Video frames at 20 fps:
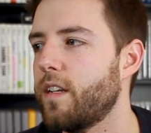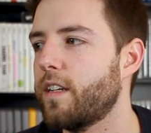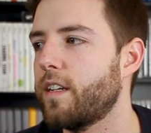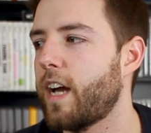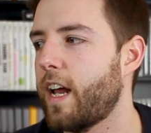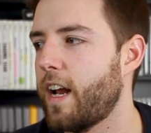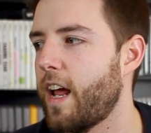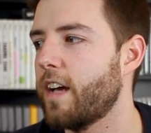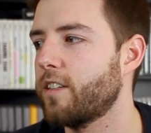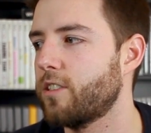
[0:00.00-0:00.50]

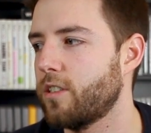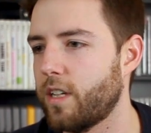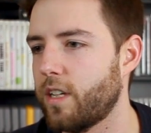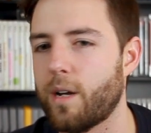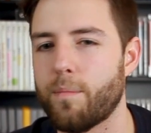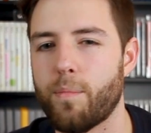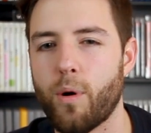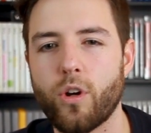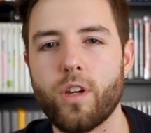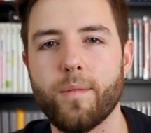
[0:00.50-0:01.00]
kind of has a, like
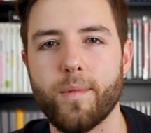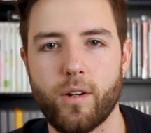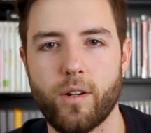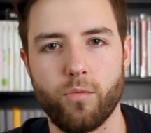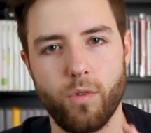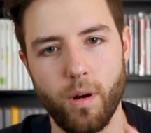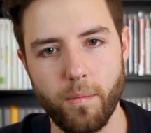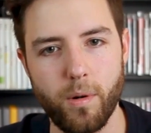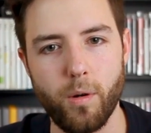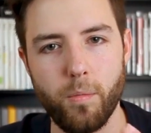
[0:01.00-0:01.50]
a Pokemon
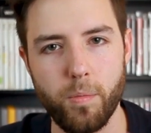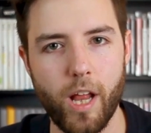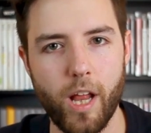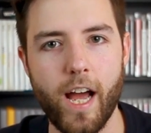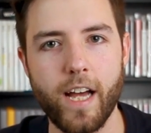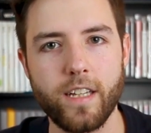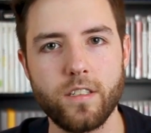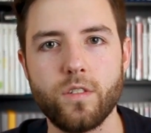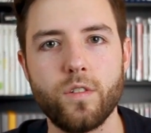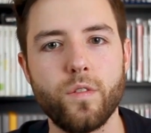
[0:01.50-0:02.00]
Rumble
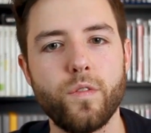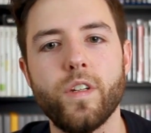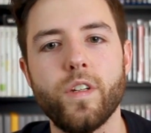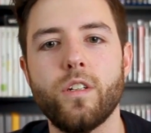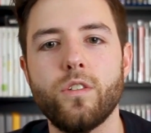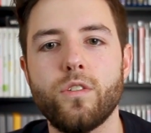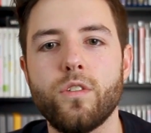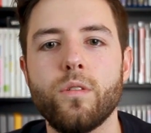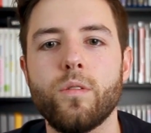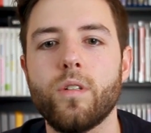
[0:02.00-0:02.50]
Blast
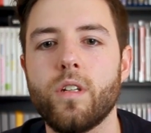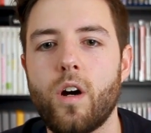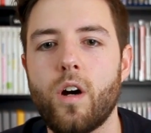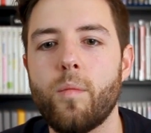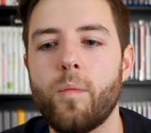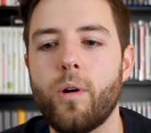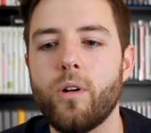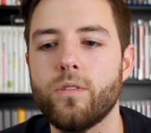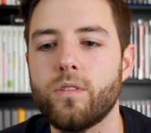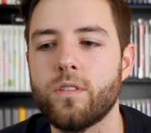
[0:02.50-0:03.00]
feel to it
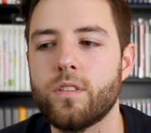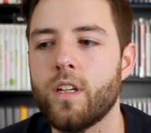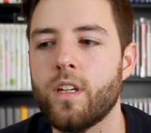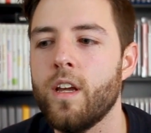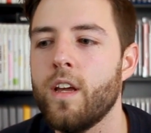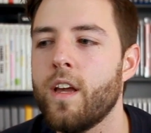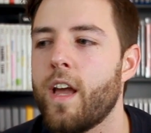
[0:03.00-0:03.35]
almost,